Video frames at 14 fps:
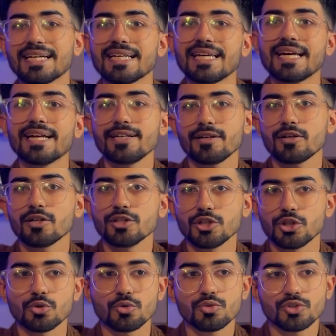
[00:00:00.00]
create a
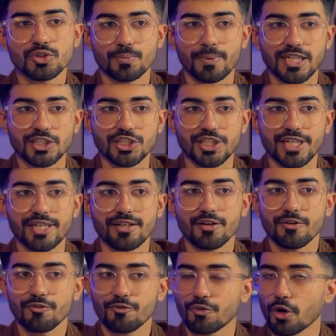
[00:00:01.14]
new spreadsheet
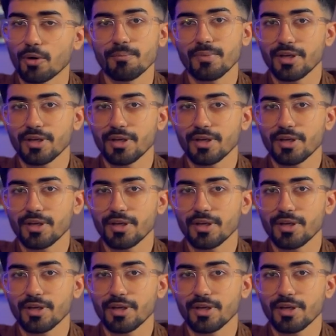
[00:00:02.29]
from